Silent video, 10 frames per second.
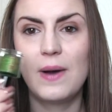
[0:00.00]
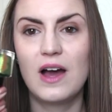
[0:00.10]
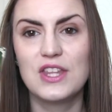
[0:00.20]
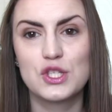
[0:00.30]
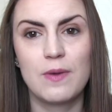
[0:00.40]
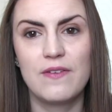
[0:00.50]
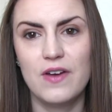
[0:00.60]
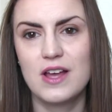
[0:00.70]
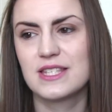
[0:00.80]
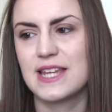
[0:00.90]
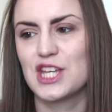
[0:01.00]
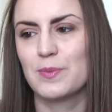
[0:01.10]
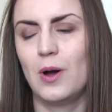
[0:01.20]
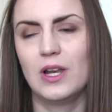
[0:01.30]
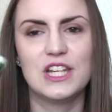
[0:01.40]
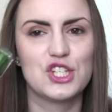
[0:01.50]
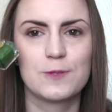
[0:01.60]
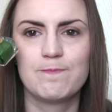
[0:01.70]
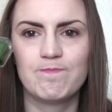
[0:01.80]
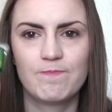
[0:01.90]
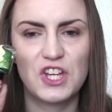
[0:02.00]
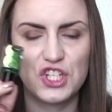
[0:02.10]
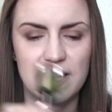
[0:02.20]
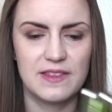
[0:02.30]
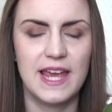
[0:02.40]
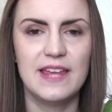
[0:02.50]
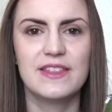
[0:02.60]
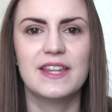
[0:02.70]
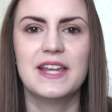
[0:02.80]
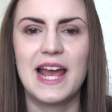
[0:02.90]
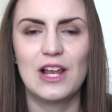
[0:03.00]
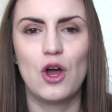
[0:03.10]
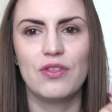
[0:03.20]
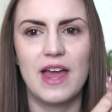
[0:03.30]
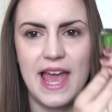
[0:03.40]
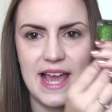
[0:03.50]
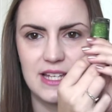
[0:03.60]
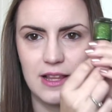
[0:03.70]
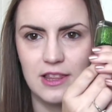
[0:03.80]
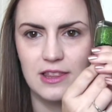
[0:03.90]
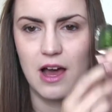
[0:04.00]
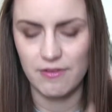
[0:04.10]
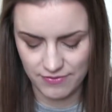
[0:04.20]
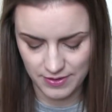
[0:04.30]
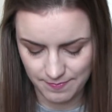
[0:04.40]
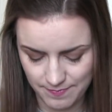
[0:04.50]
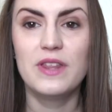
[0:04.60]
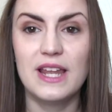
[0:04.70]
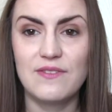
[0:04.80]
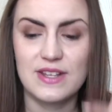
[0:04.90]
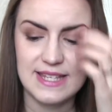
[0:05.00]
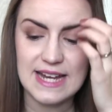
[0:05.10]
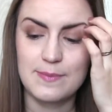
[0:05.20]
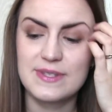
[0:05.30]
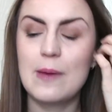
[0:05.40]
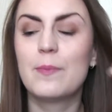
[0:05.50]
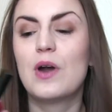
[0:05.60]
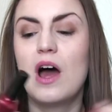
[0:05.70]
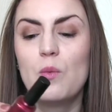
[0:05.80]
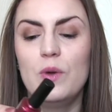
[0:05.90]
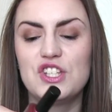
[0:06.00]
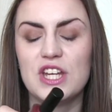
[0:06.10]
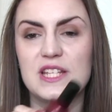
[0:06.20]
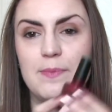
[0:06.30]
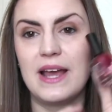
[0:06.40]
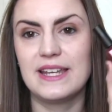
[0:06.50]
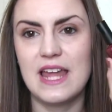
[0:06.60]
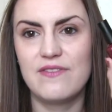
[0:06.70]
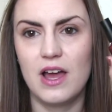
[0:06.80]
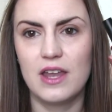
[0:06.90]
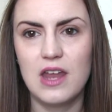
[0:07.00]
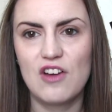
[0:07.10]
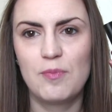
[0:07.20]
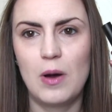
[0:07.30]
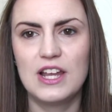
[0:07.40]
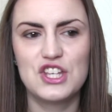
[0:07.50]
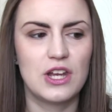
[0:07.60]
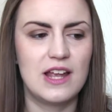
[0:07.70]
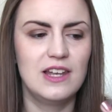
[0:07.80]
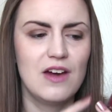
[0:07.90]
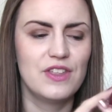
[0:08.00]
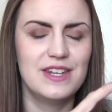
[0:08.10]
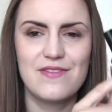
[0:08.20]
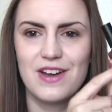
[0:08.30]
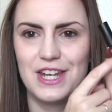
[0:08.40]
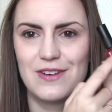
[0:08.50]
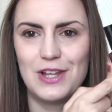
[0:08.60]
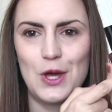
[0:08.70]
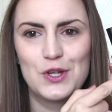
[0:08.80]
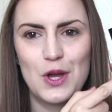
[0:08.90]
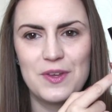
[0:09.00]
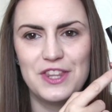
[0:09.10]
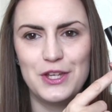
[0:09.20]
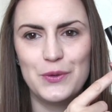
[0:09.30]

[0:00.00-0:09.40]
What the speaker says: but this is my first Stashed Polish. I think she hit the nail on the head. Love. We then have Sectumsempra, which is my Nvr Enuff polish, and I love the Nvr Enuff logo with the